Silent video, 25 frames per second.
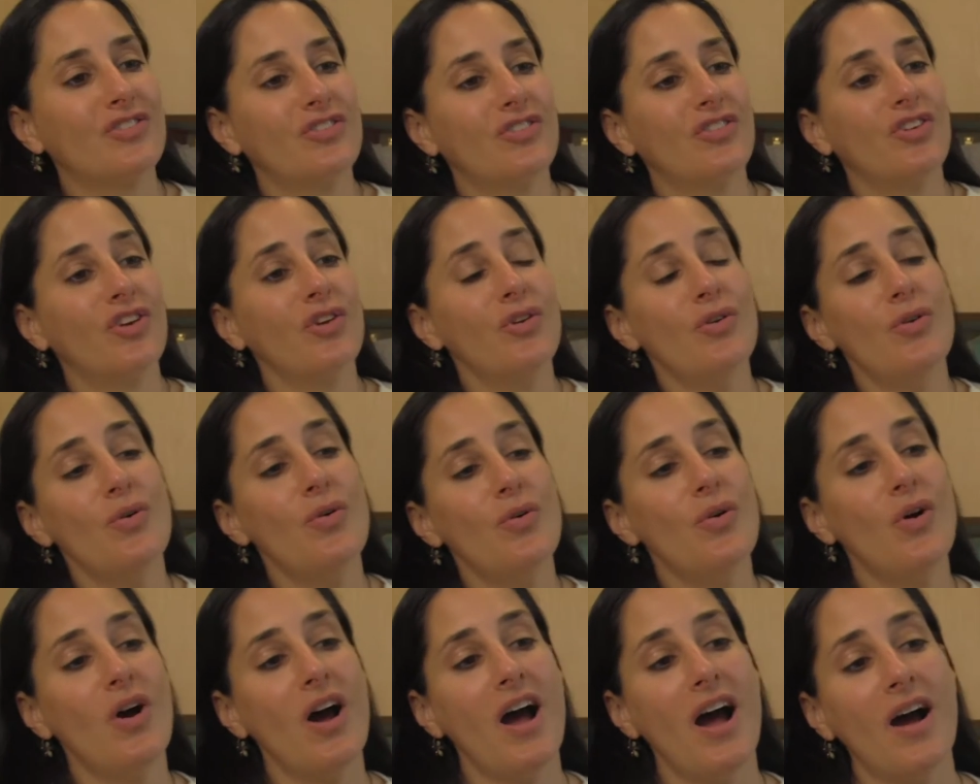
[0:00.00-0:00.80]

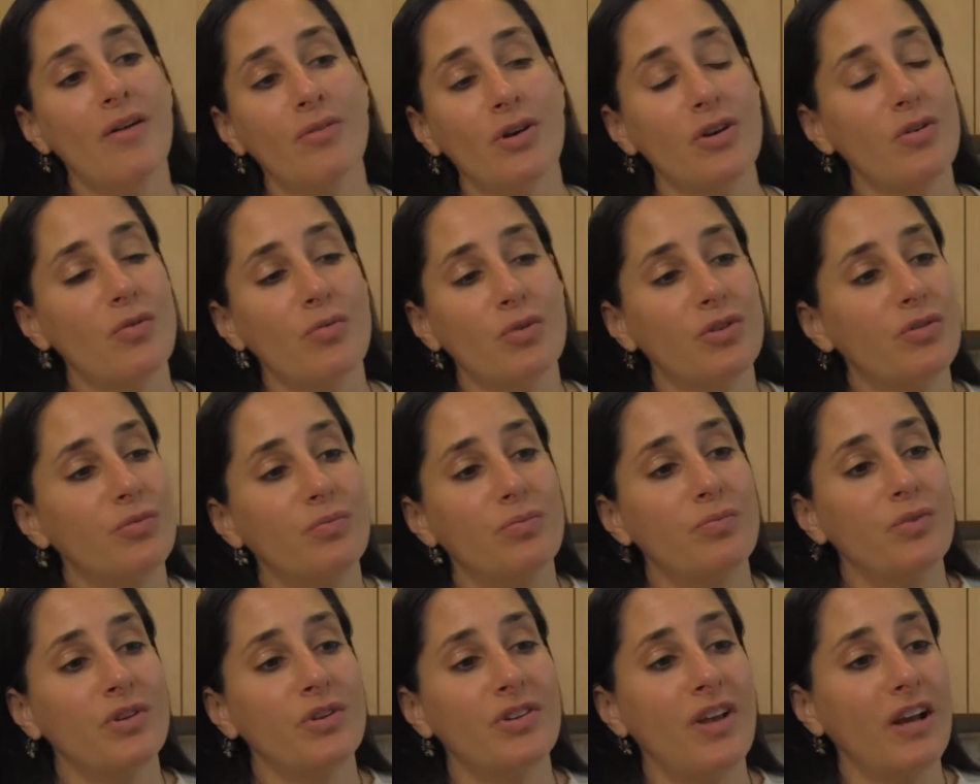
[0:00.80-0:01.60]

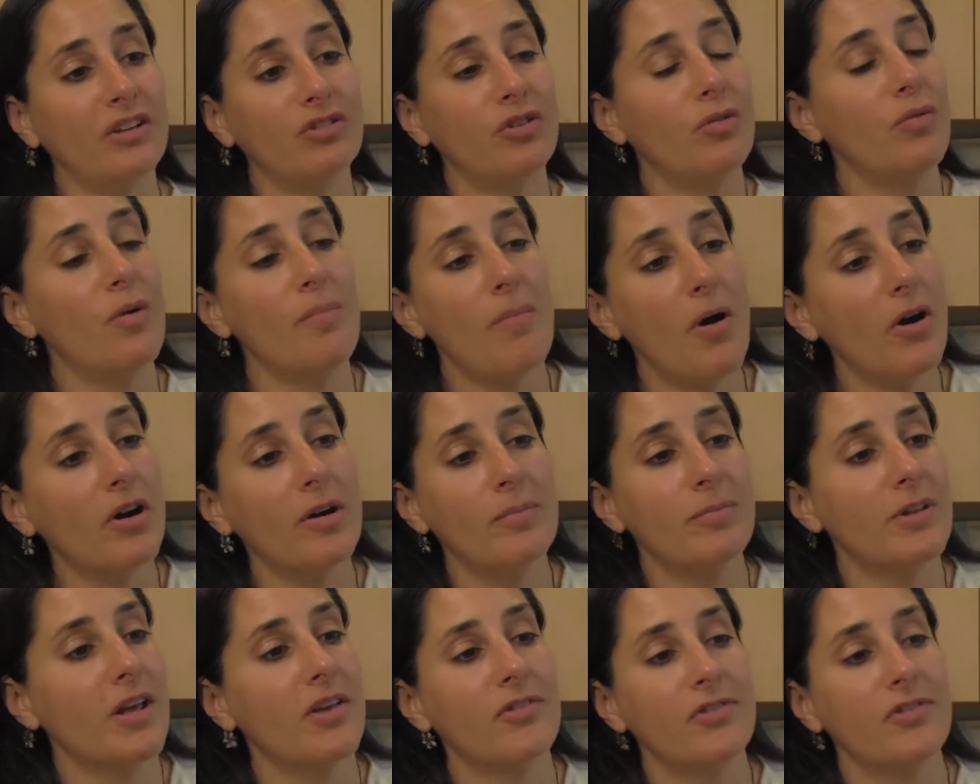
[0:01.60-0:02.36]
actually remarkably